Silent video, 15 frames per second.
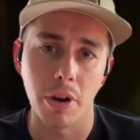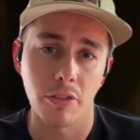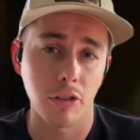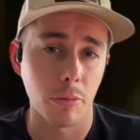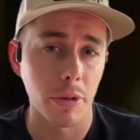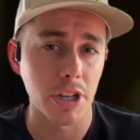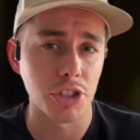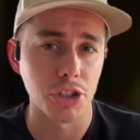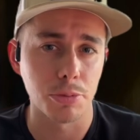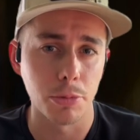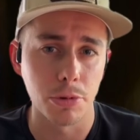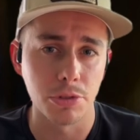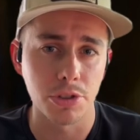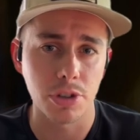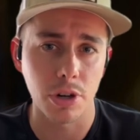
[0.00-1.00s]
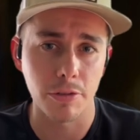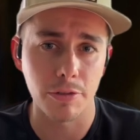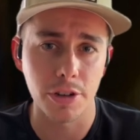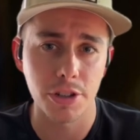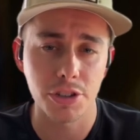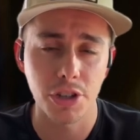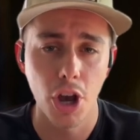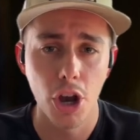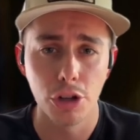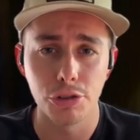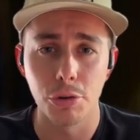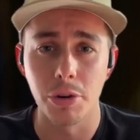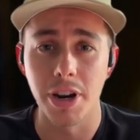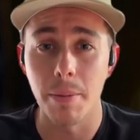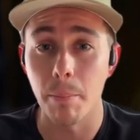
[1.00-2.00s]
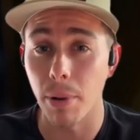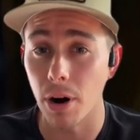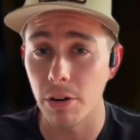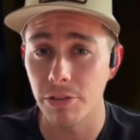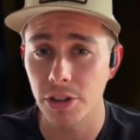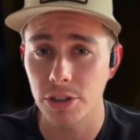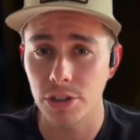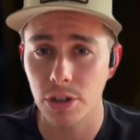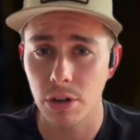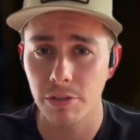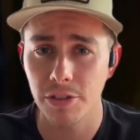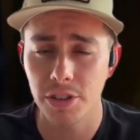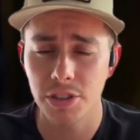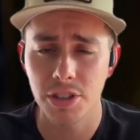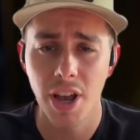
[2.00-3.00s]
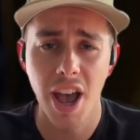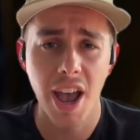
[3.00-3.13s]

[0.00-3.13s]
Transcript: from a smooth surface to an imperfect surface,